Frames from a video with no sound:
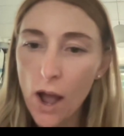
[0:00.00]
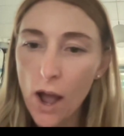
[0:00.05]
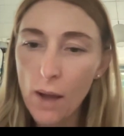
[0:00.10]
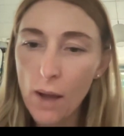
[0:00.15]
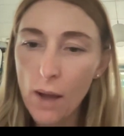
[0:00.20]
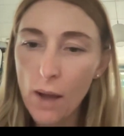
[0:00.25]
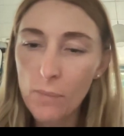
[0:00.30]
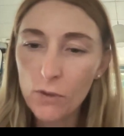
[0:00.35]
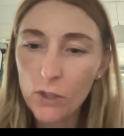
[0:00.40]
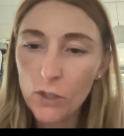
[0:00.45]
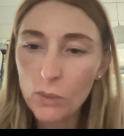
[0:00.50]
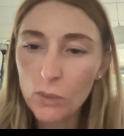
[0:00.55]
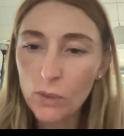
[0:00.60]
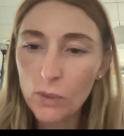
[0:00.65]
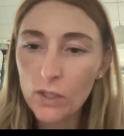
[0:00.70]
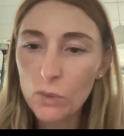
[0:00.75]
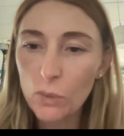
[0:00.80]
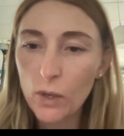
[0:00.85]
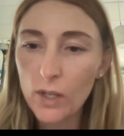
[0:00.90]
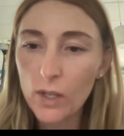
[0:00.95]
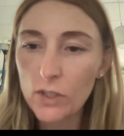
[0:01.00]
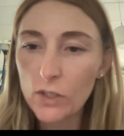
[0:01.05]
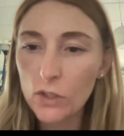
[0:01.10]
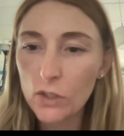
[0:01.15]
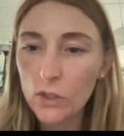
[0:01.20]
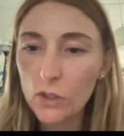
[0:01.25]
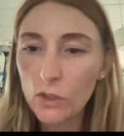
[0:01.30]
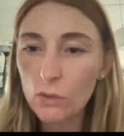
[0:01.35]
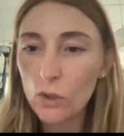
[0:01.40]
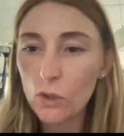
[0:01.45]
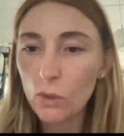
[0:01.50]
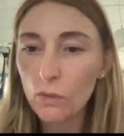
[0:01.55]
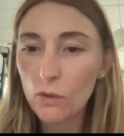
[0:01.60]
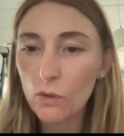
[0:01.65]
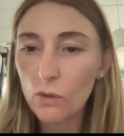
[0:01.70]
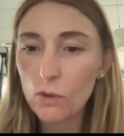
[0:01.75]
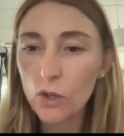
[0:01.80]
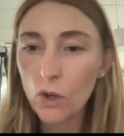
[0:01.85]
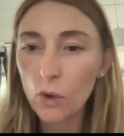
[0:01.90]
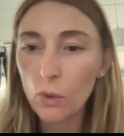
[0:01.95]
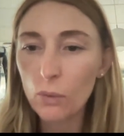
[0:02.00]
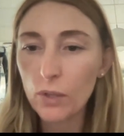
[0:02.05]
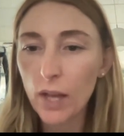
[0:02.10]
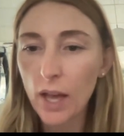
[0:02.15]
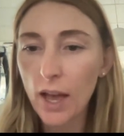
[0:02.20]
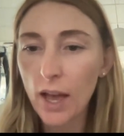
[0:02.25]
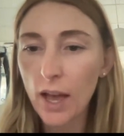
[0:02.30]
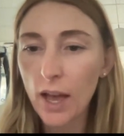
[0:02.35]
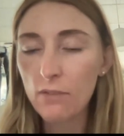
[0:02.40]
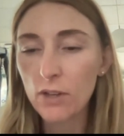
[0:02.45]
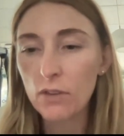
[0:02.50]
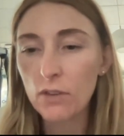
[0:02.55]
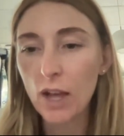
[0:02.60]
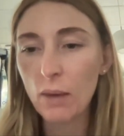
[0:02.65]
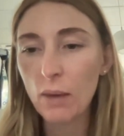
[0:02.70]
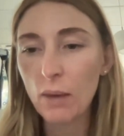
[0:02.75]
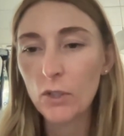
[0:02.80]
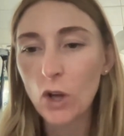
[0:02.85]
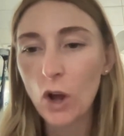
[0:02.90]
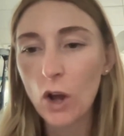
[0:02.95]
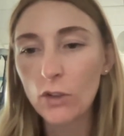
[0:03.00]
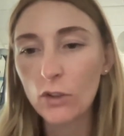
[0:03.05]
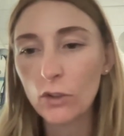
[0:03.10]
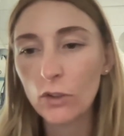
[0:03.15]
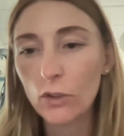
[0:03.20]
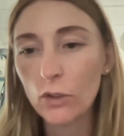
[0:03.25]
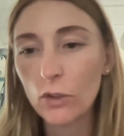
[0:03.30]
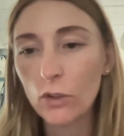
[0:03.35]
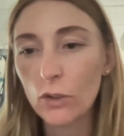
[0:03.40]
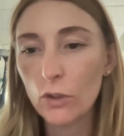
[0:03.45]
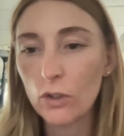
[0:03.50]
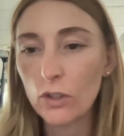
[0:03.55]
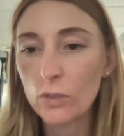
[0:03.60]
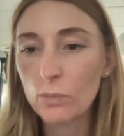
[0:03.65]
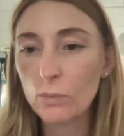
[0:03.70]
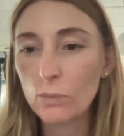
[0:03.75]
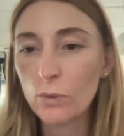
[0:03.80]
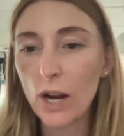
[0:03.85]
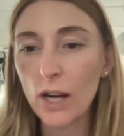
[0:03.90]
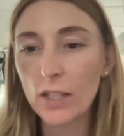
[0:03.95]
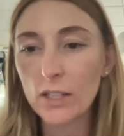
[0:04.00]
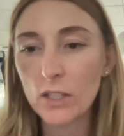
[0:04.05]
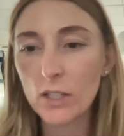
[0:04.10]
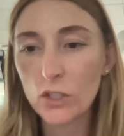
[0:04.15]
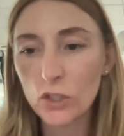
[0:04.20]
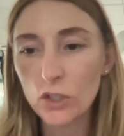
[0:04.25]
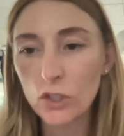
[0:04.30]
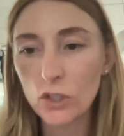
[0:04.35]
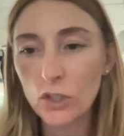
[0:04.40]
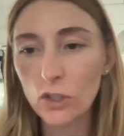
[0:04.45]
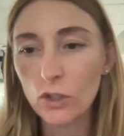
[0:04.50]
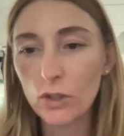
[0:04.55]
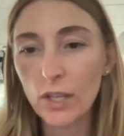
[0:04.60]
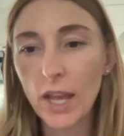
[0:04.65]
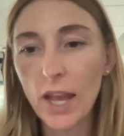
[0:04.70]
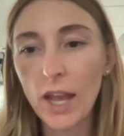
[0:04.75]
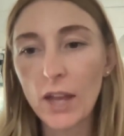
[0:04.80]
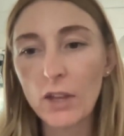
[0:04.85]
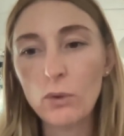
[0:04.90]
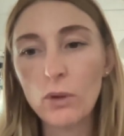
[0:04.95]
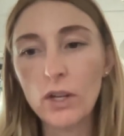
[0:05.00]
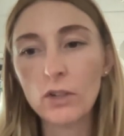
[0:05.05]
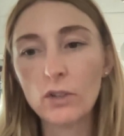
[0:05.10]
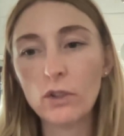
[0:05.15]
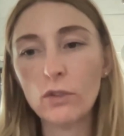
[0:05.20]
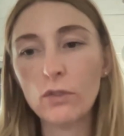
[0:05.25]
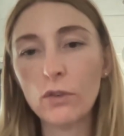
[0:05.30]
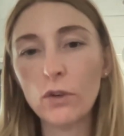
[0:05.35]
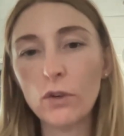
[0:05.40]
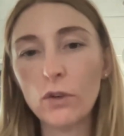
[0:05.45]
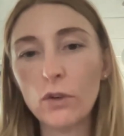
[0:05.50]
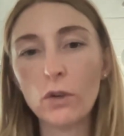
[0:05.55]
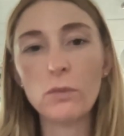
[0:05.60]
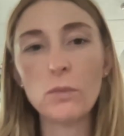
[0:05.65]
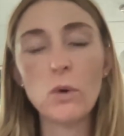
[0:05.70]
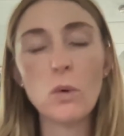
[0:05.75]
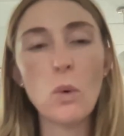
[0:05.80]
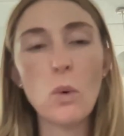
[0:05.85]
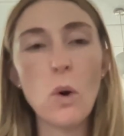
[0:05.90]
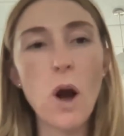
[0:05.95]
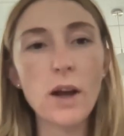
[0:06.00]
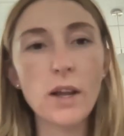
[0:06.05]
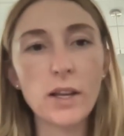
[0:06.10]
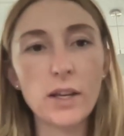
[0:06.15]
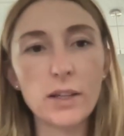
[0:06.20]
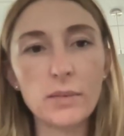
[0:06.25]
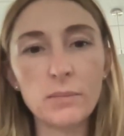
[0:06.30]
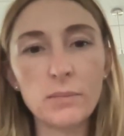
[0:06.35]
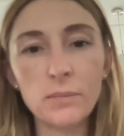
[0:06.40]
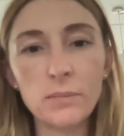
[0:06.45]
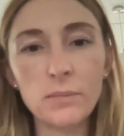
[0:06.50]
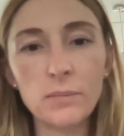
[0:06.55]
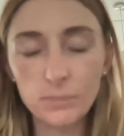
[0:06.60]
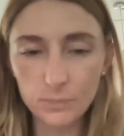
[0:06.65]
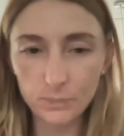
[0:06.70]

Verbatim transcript: Um, the first one is What do you do if you don't have a family doctor or nurse practitioner? Can you get a referral from a walk in?